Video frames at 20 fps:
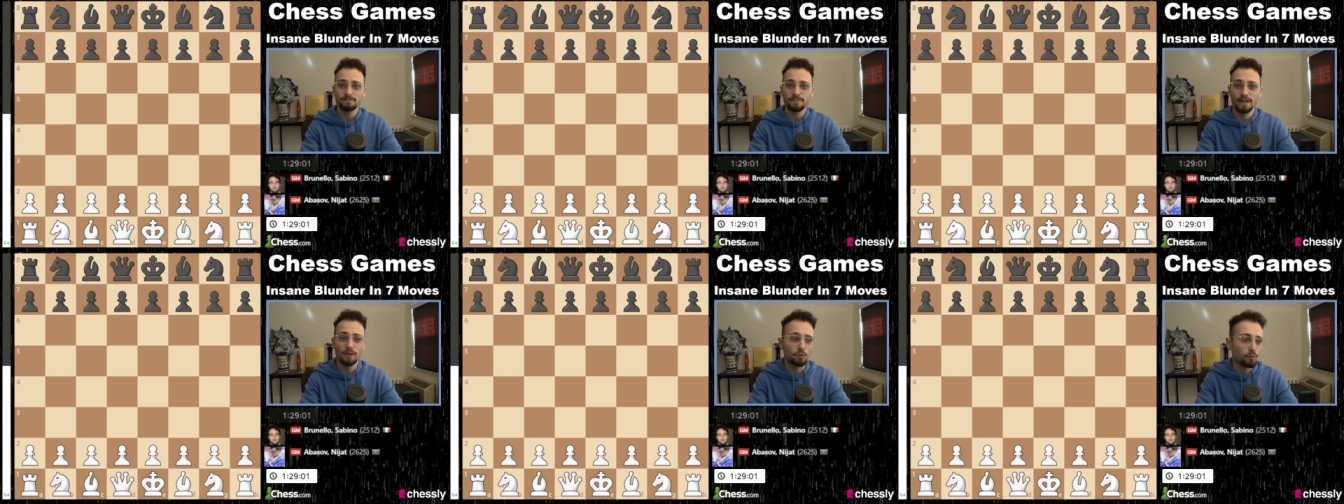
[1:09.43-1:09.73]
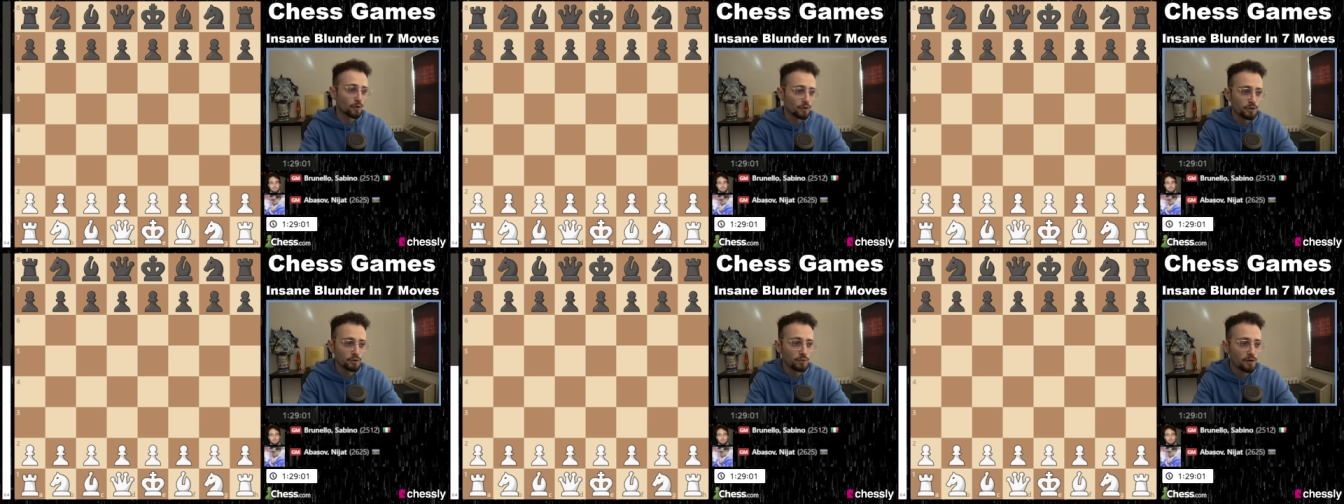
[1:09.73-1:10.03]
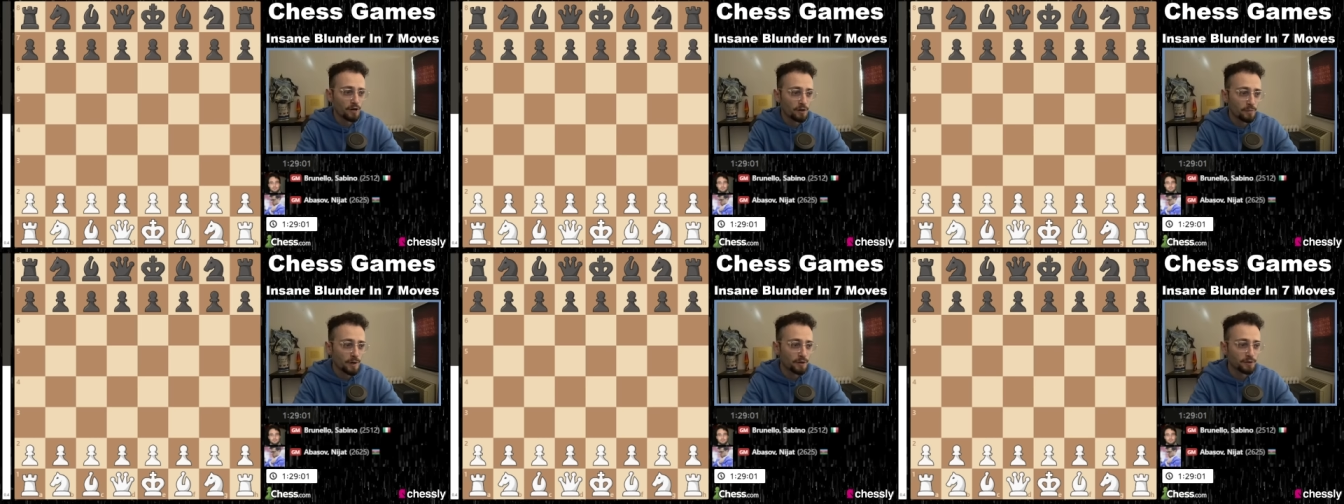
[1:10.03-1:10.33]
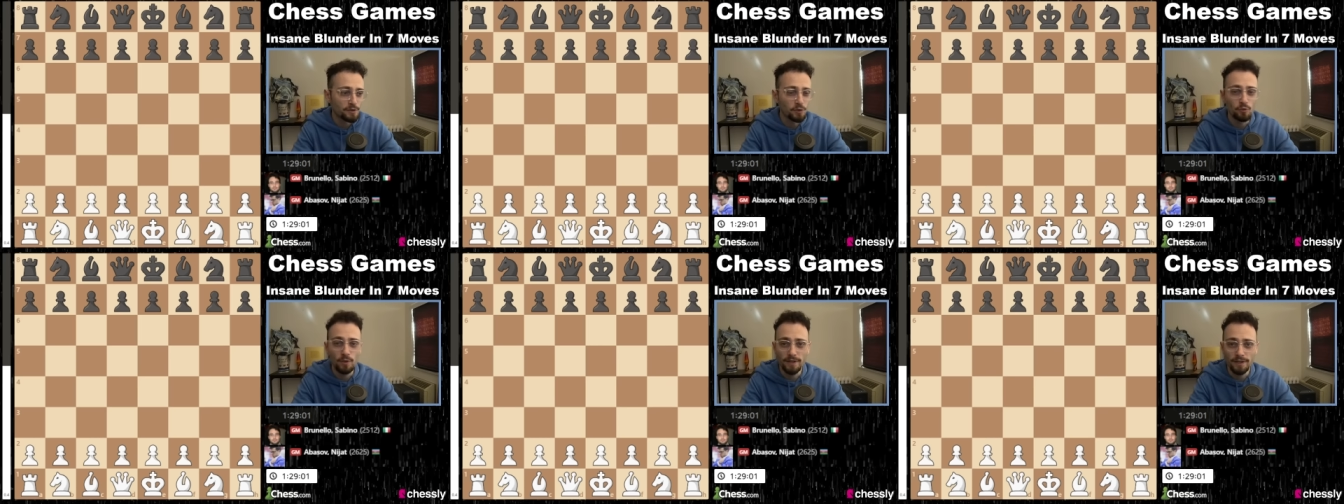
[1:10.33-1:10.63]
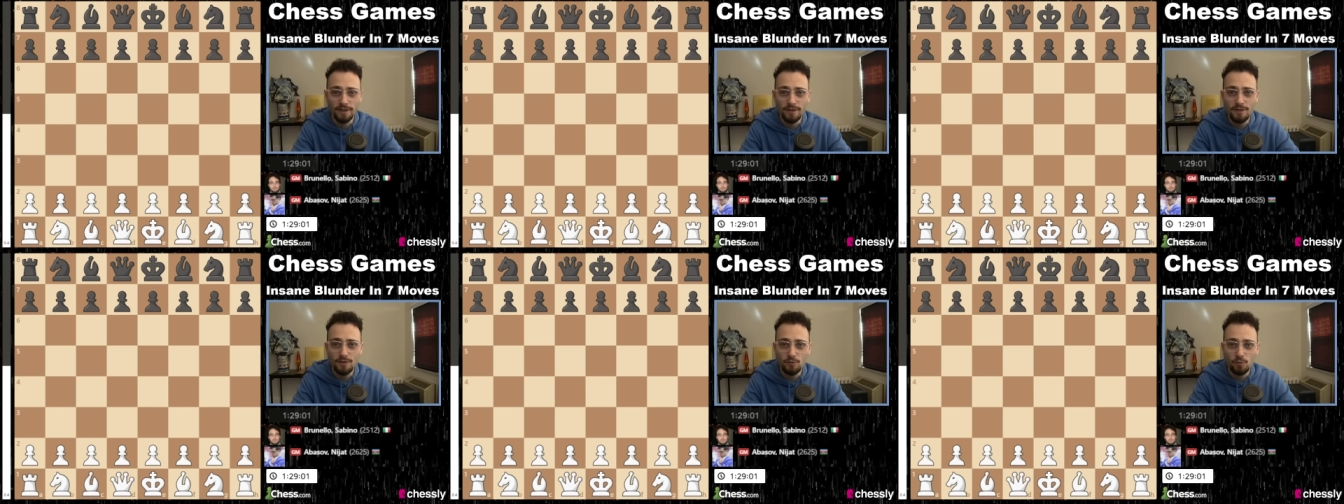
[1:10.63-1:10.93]
And what you are about to
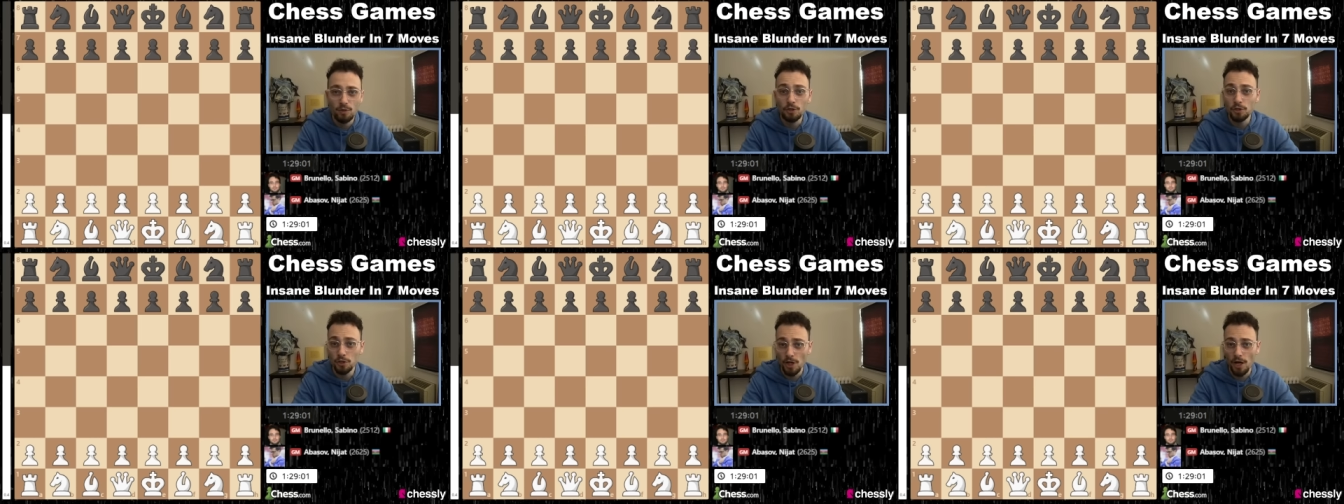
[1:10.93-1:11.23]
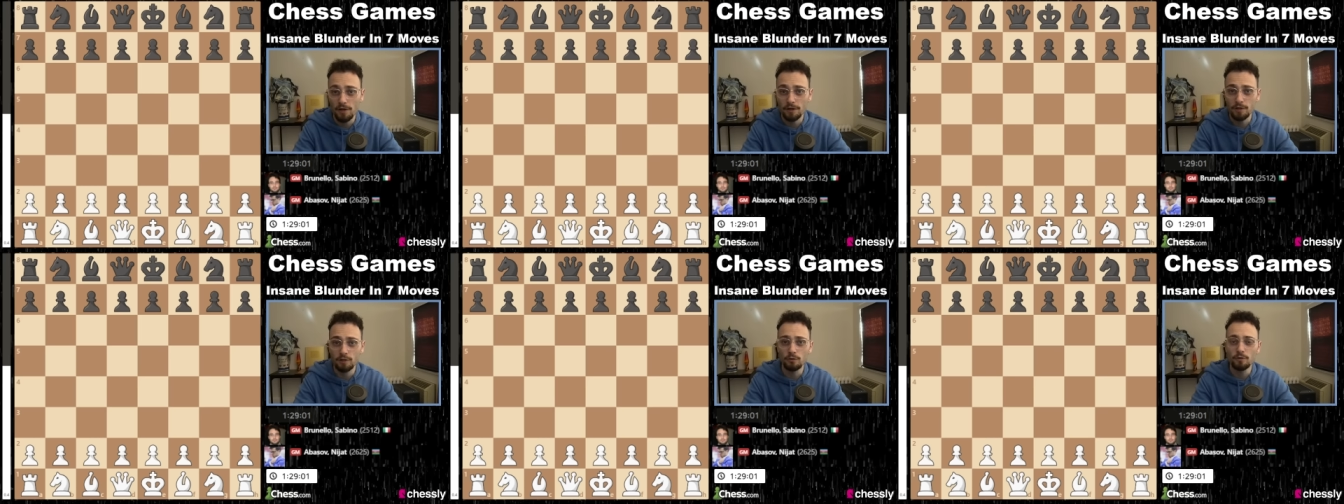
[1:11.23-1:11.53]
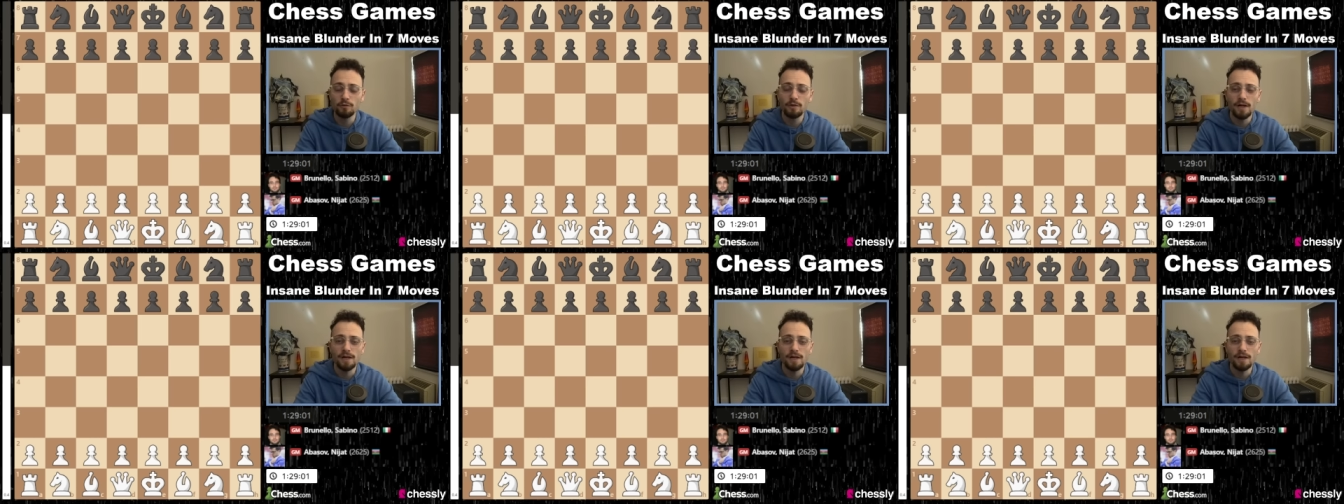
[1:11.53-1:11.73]
witness will shock you,